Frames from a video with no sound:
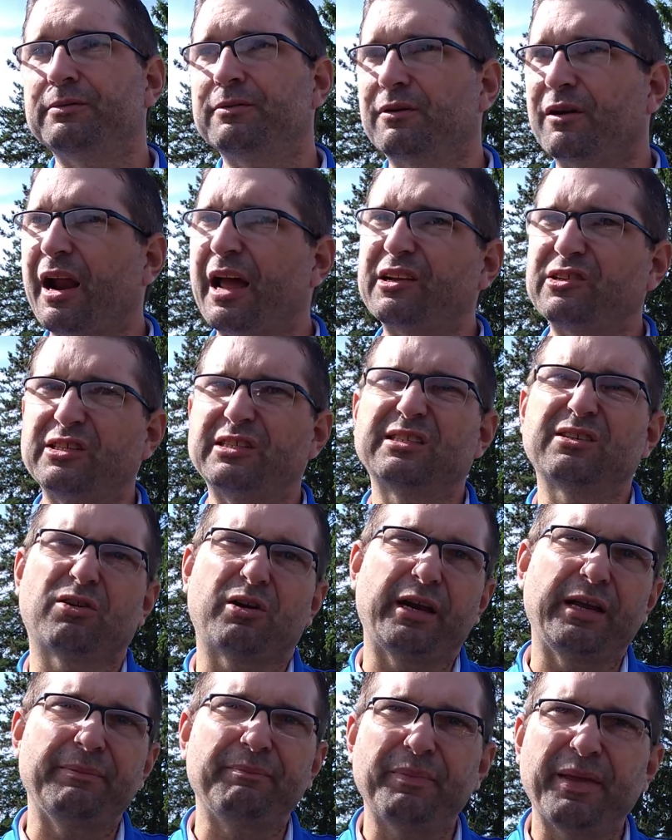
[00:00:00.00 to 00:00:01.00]
Or actually,
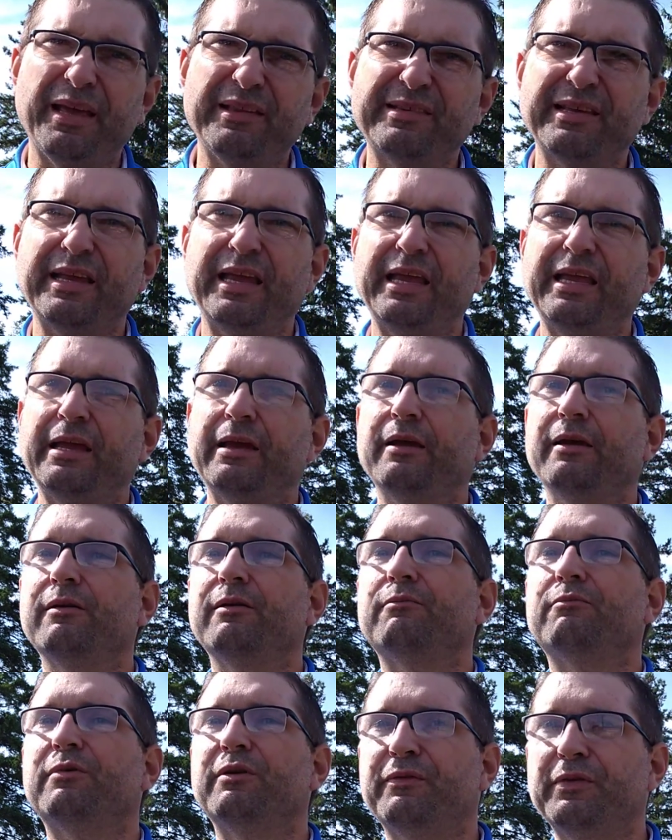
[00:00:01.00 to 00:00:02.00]
sorry, it's a
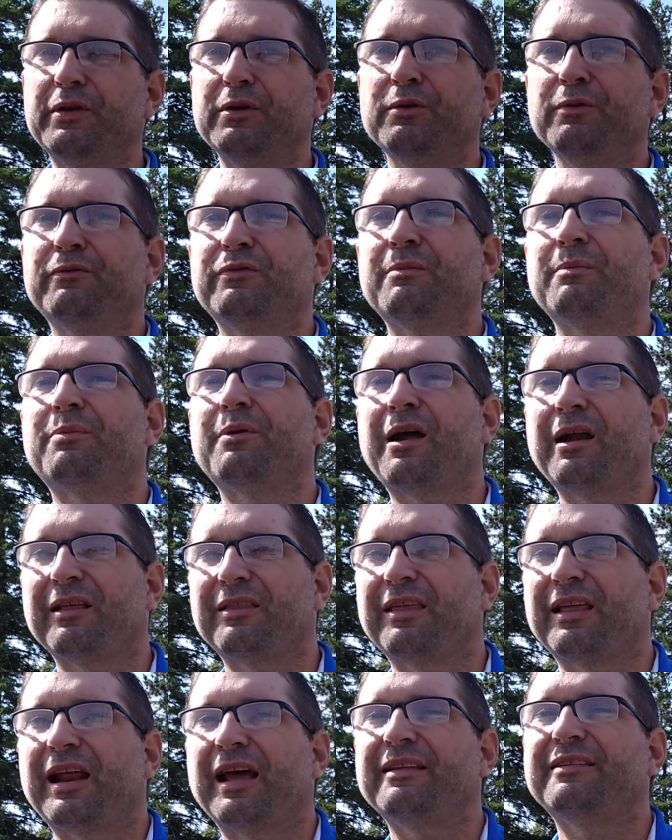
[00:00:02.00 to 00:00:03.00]
review from
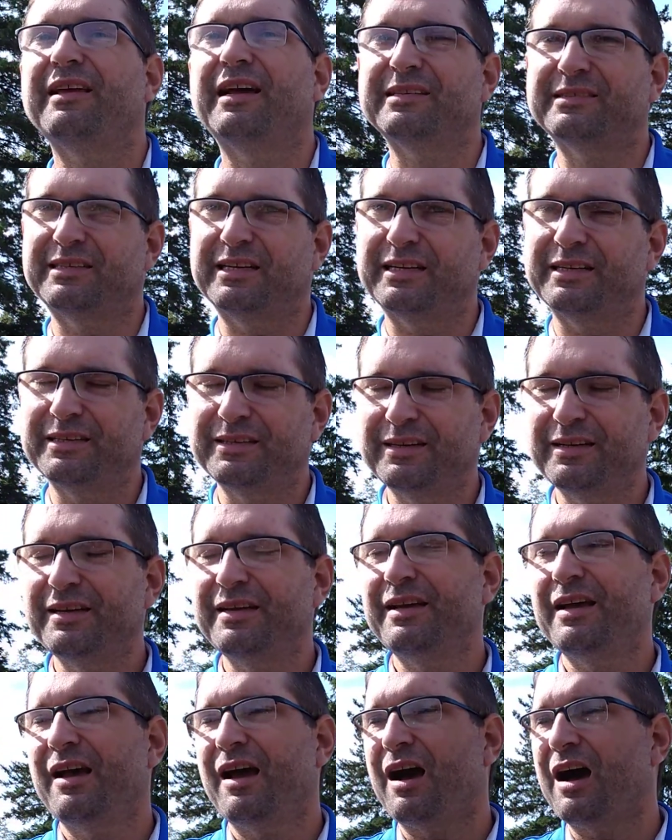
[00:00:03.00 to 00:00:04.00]
product that I tested.
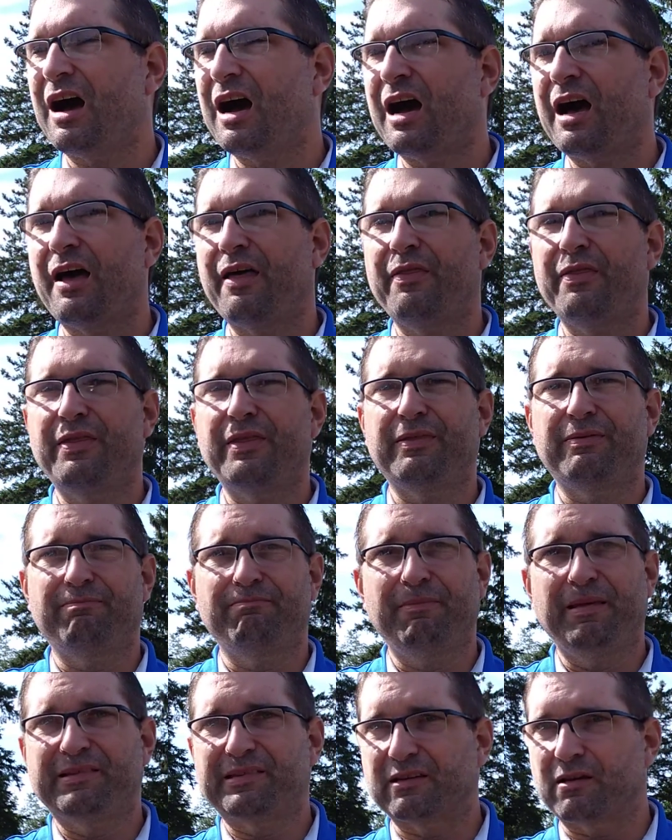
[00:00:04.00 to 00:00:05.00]

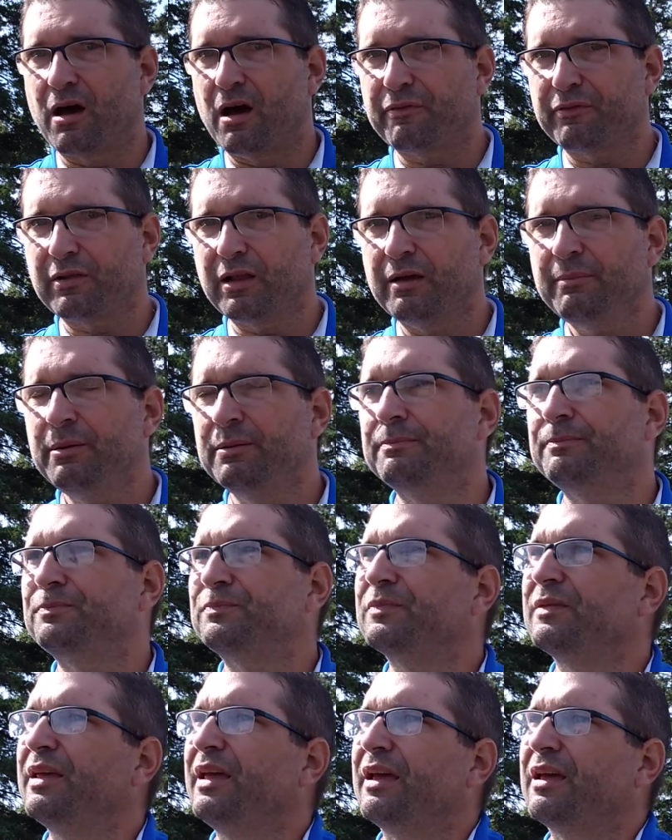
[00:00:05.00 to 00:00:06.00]
It's a golf club.
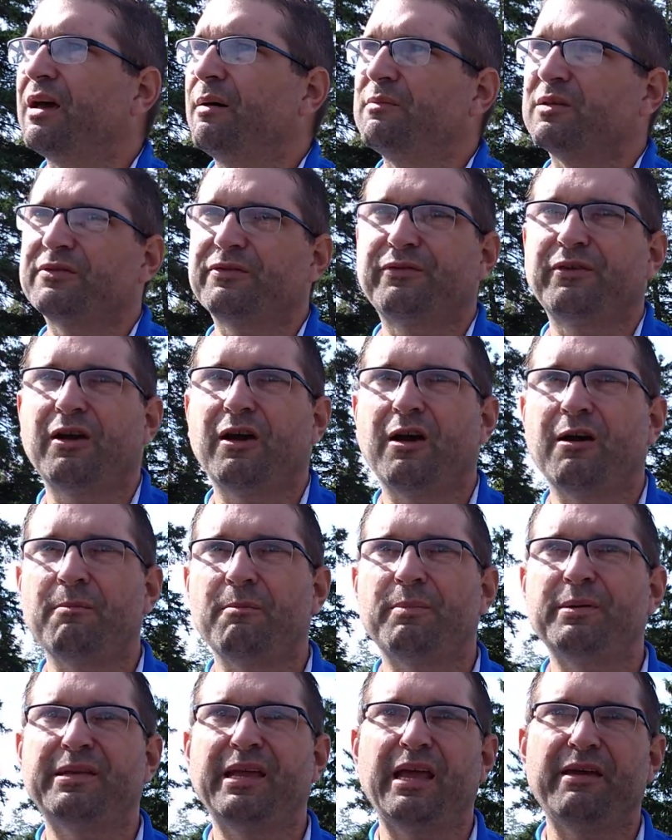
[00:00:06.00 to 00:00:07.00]
It comes
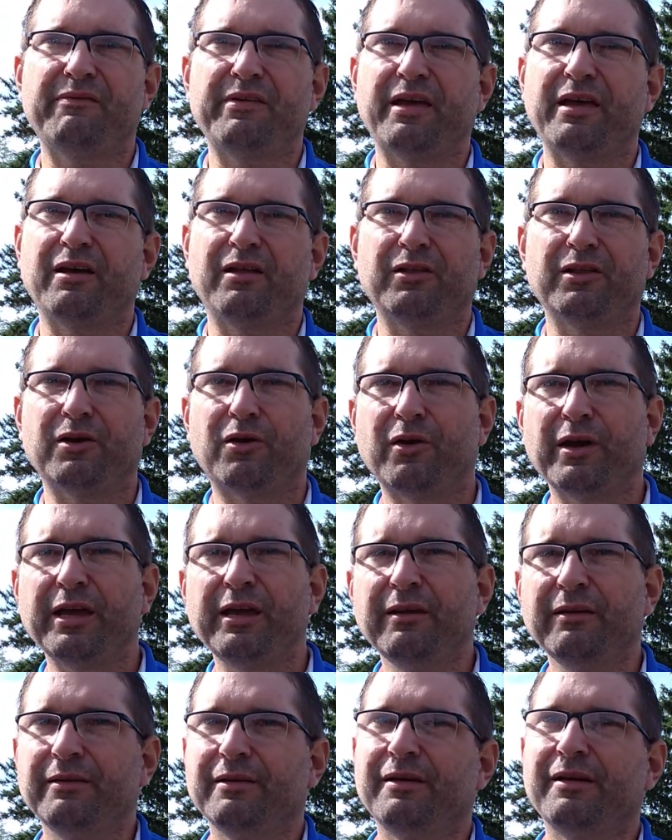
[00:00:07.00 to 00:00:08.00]
from Batavia,
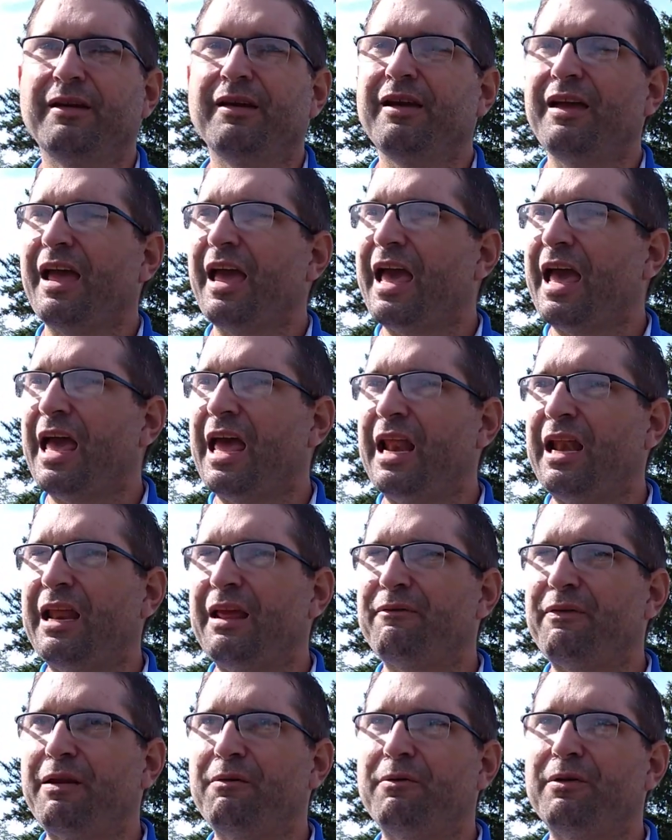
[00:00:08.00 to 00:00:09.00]
Illinois. And
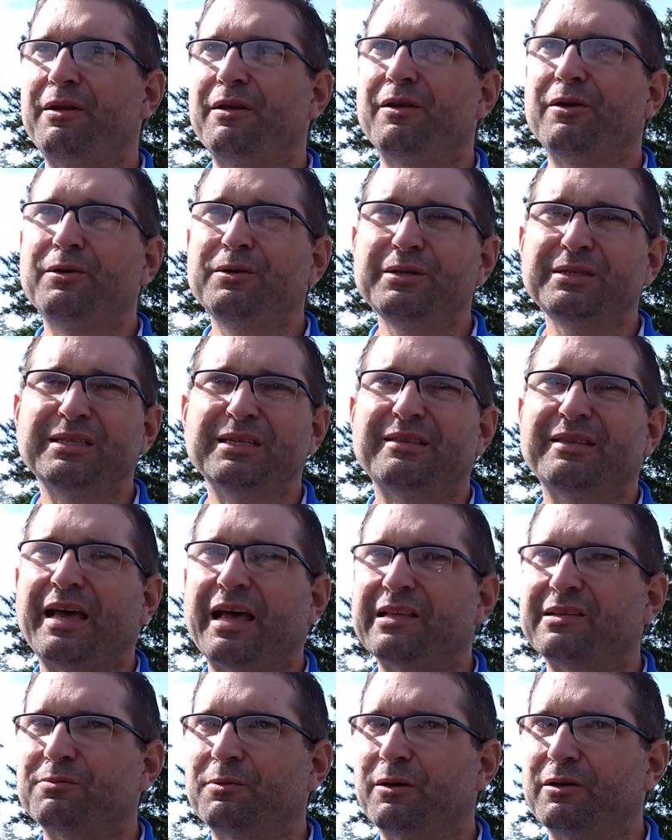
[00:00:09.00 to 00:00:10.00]
if anyone knows,
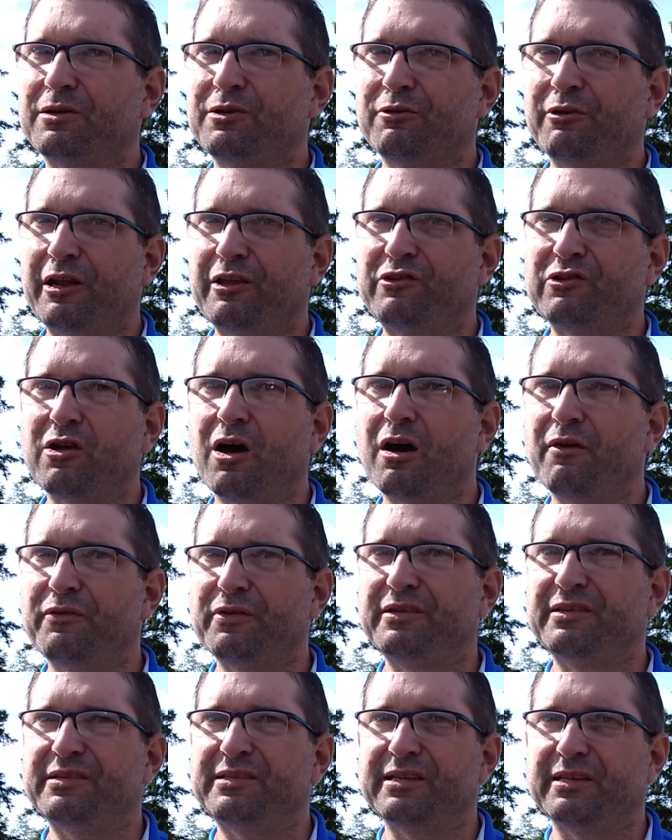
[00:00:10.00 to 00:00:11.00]
that's where Tour Edge Golf
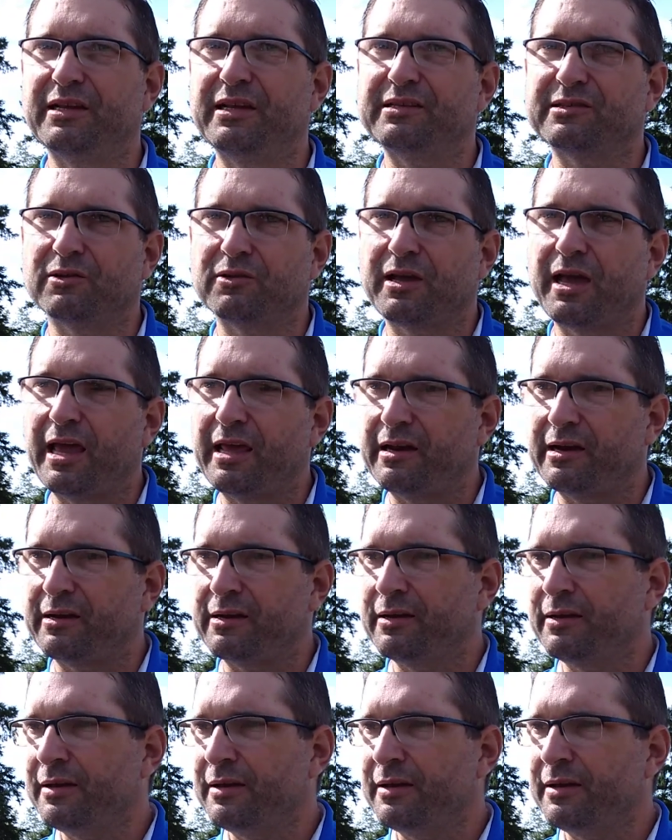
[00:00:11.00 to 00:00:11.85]
is located.